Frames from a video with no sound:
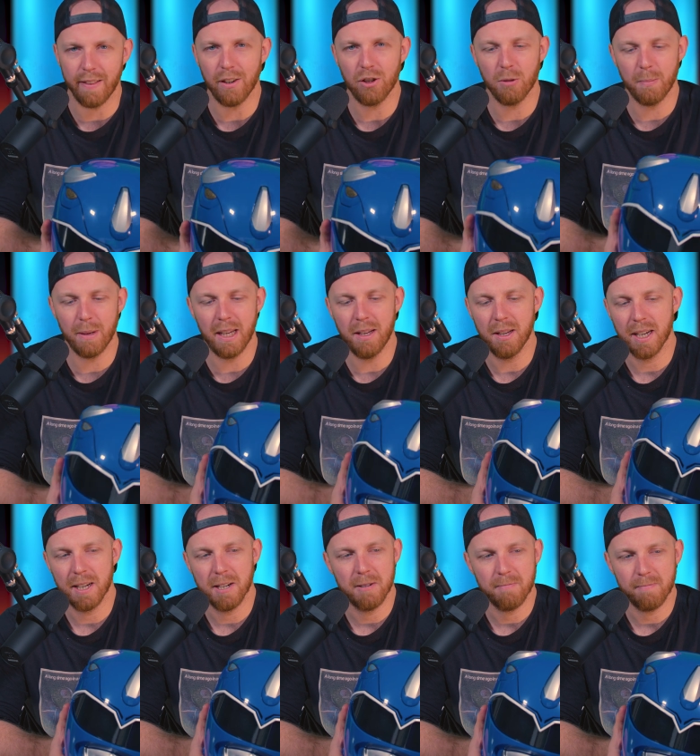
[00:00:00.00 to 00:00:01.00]
They should be,
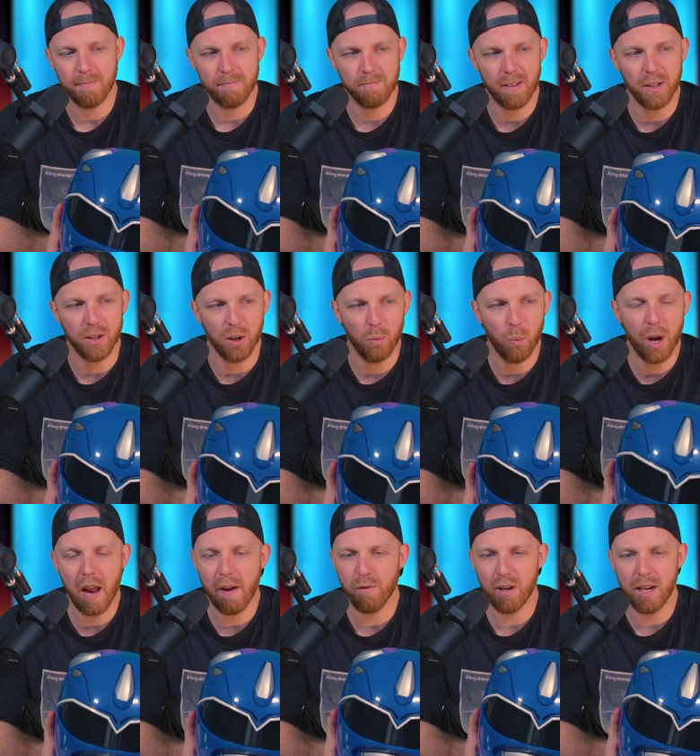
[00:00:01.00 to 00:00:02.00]
I don't know,
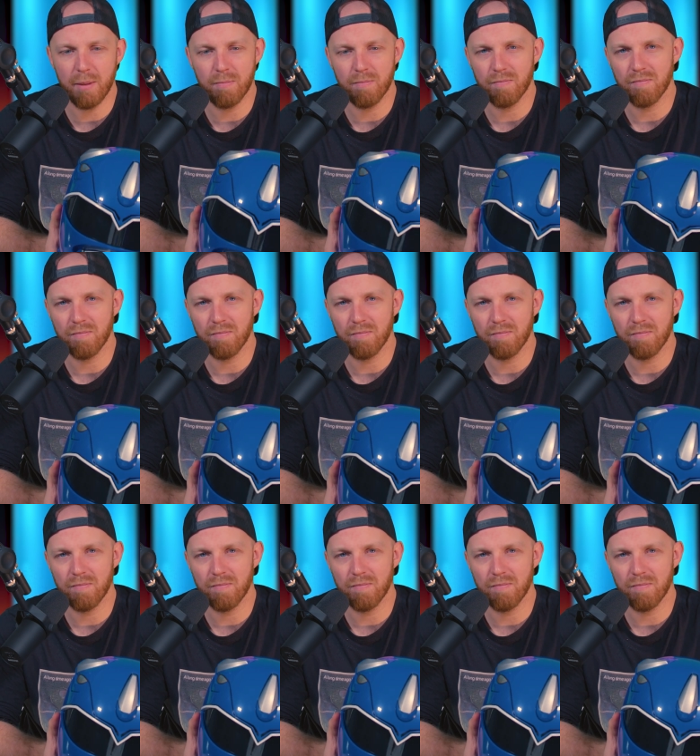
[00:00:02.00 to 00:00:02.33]
one every